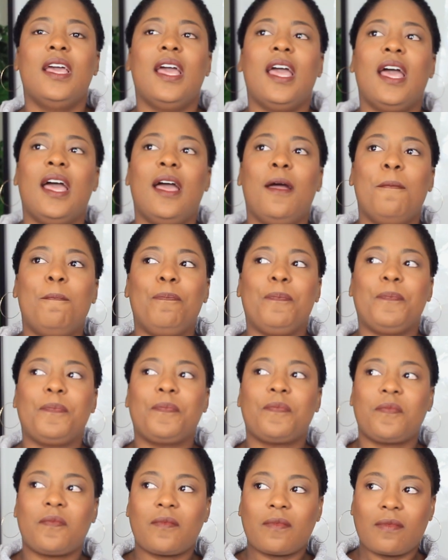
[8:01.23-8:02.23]

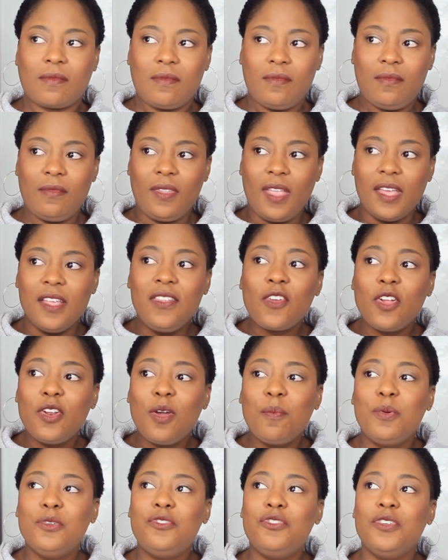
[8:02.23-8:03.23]
it's going
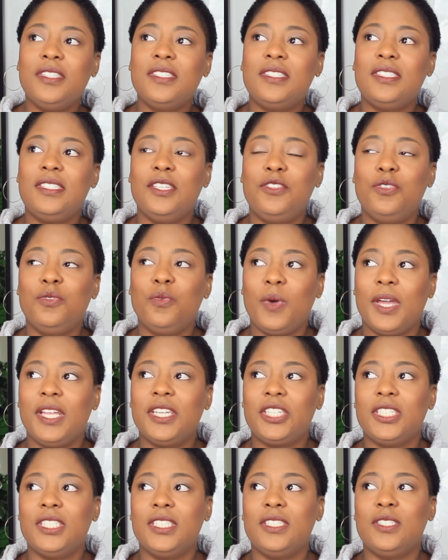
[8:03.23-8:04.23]
to put you in
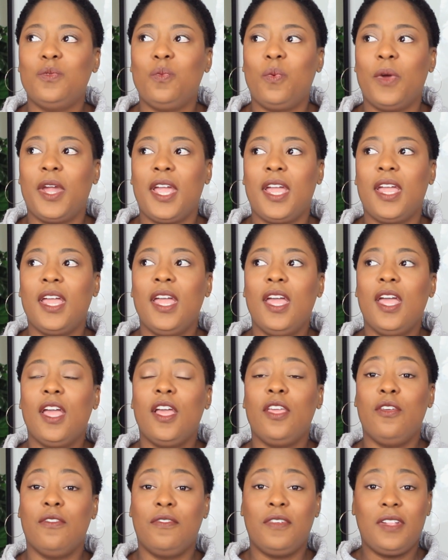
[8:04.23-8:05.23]
situations where
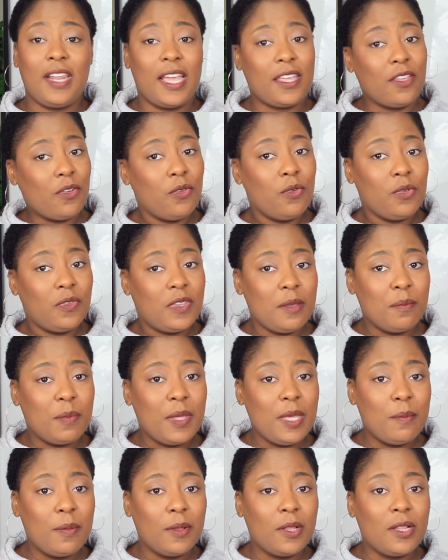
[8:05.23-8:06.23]
you feel like you're using
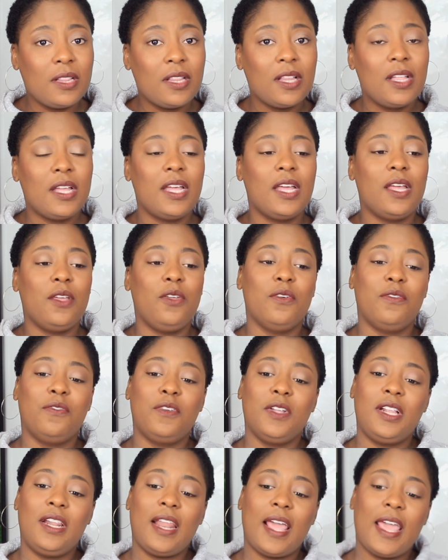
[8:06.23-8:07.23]
people. You
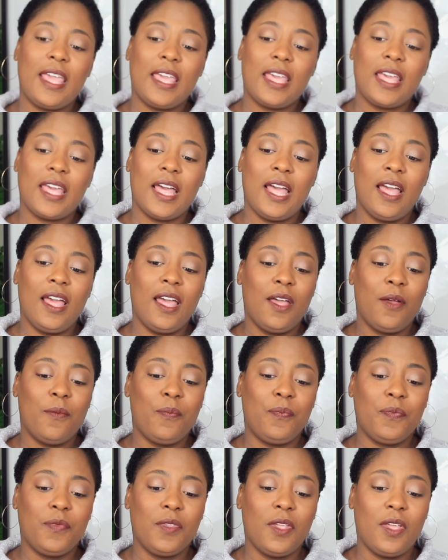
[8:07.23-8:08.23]
feel like
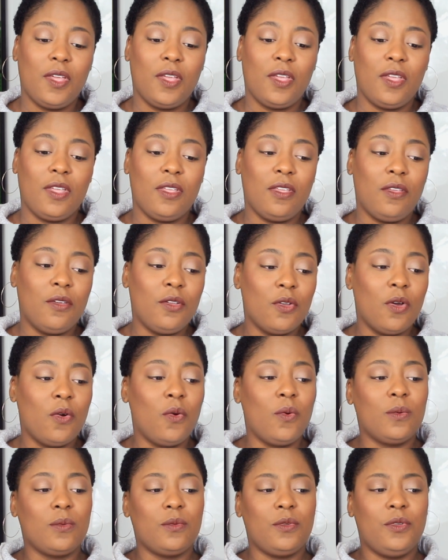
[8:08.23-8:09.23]

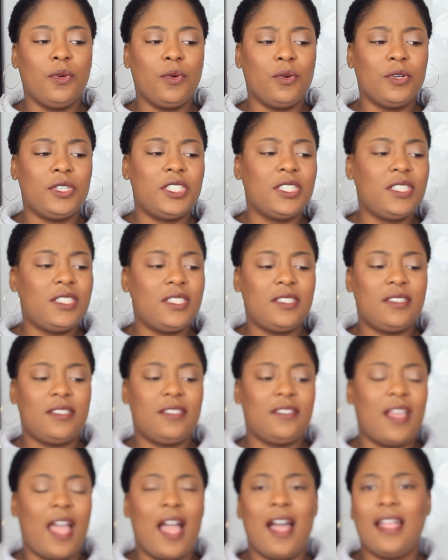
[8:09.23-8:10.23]
you're
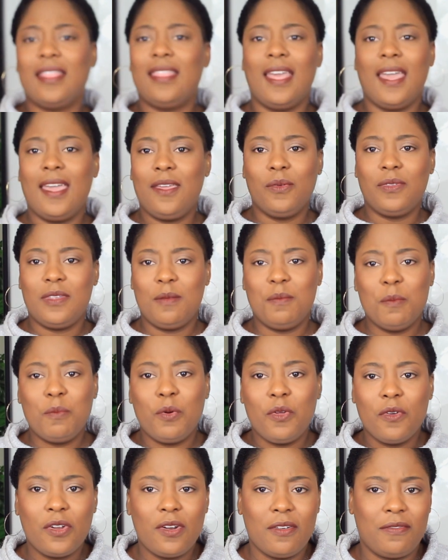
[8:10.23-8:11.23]
just out there using people.
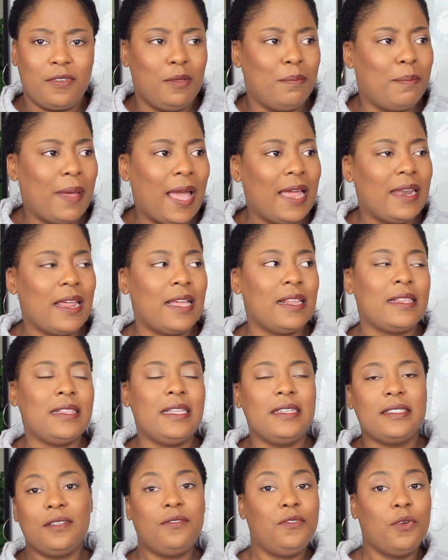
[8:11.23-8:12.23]
You're gonna feel bad. At
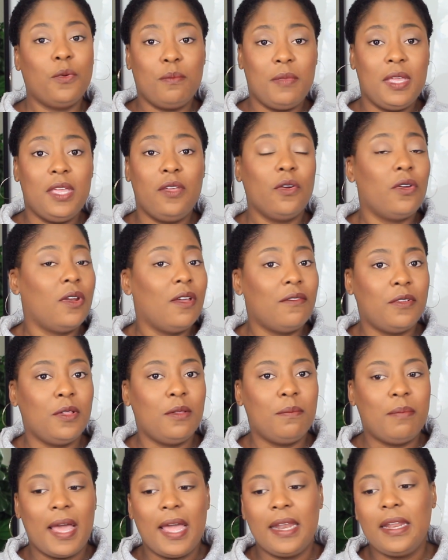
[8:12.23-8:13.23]
least if you're me, you're gonna feel
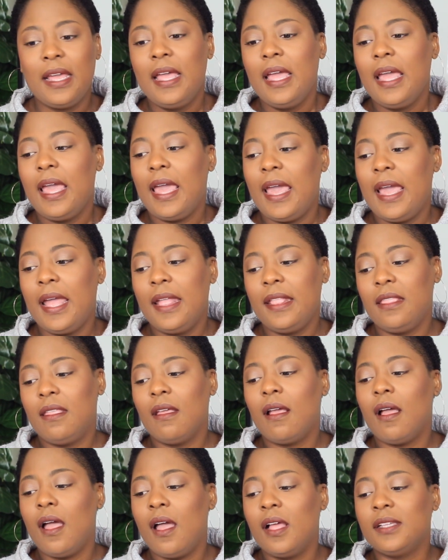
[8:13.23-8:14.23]
bad. And
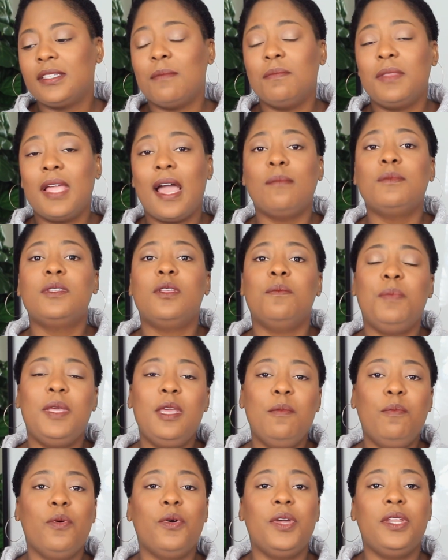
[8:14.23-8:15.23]
sometimes the
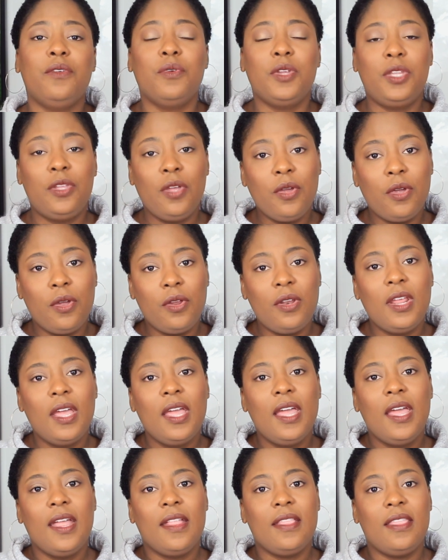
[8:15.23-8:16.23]
people in return,
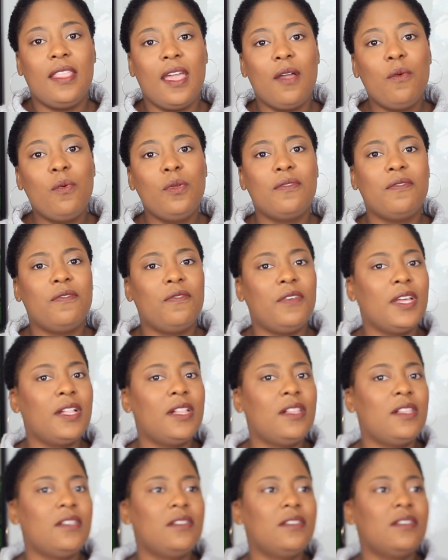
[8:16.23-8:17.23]
they would
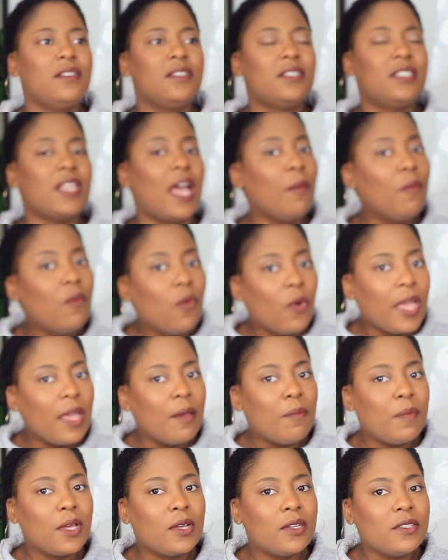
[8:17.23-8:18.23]
feel some
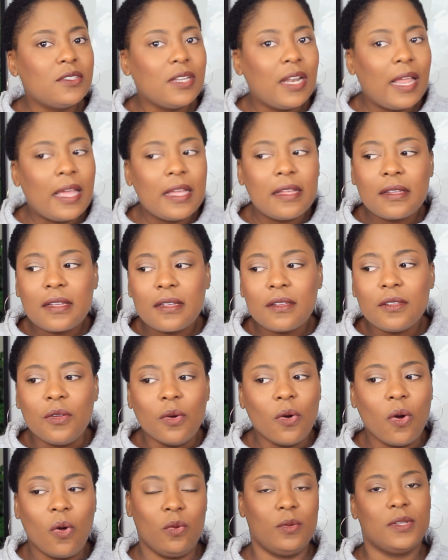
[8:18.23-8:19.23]
way because
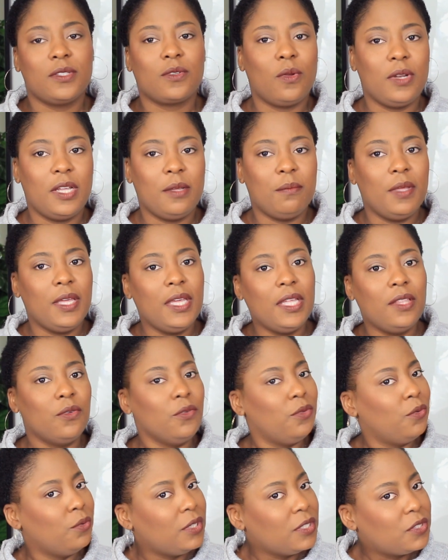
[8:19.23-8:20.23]
you're always calling me to
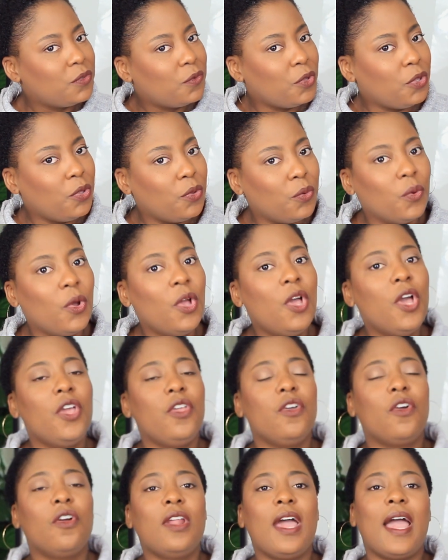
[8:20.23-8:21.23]
do this for you.
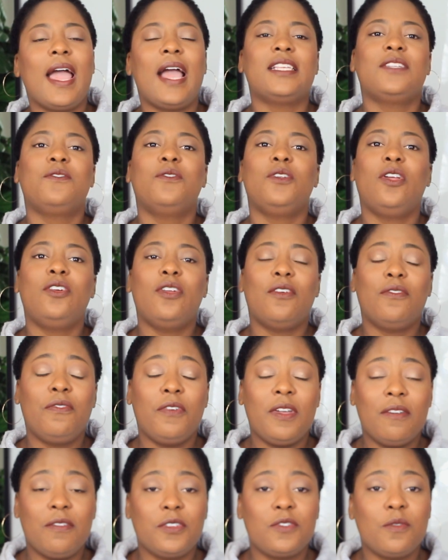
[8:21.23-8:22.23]
You're gonna ask for a lot of
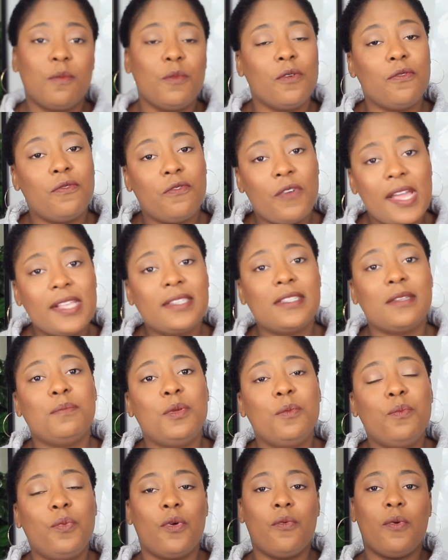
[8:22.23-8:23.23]
favors from your friends and
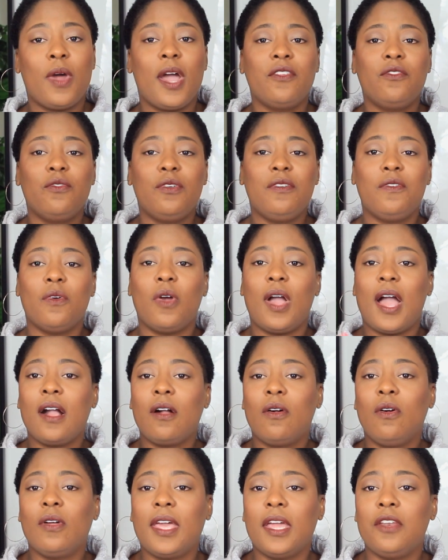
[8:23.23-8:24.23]
people around you. If your
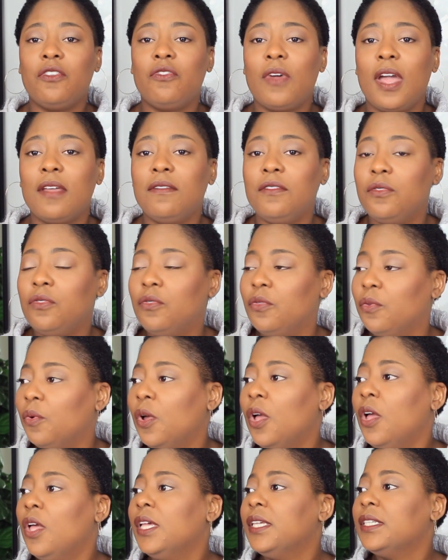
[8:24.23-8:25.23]
uncle can drive you to
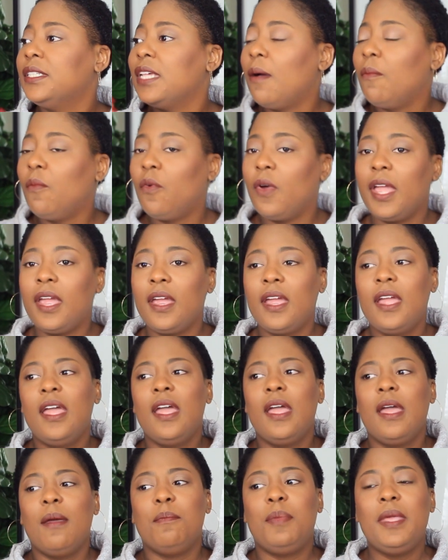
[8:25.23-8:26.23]
somewhere,
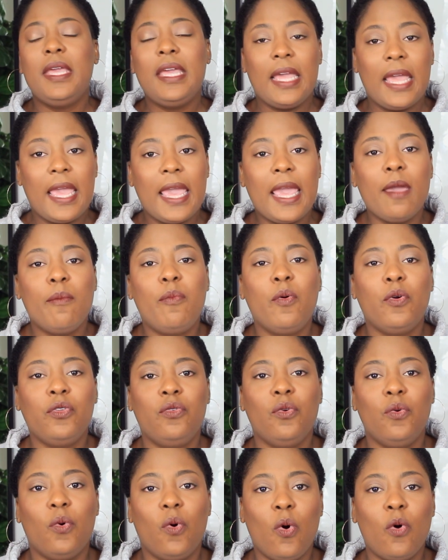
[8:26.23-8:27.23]
be able
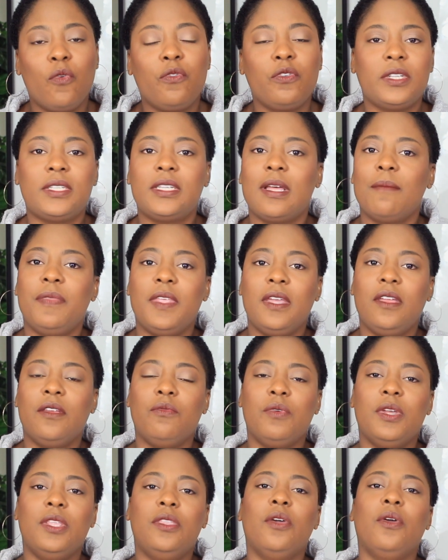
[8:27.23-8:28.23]
to offer something in
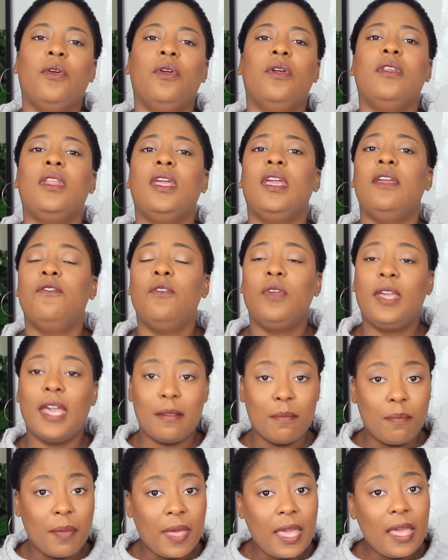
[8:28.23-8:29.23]
return. If you
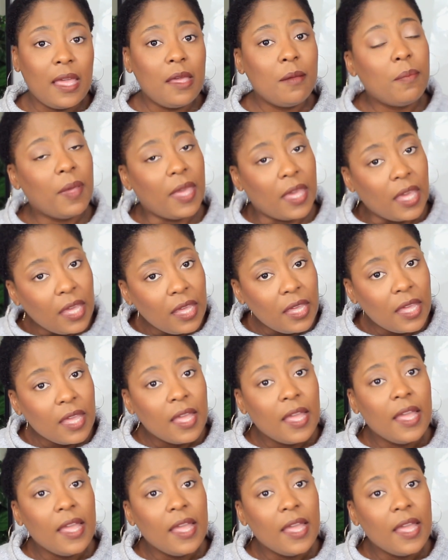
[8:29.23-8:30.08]
can pay.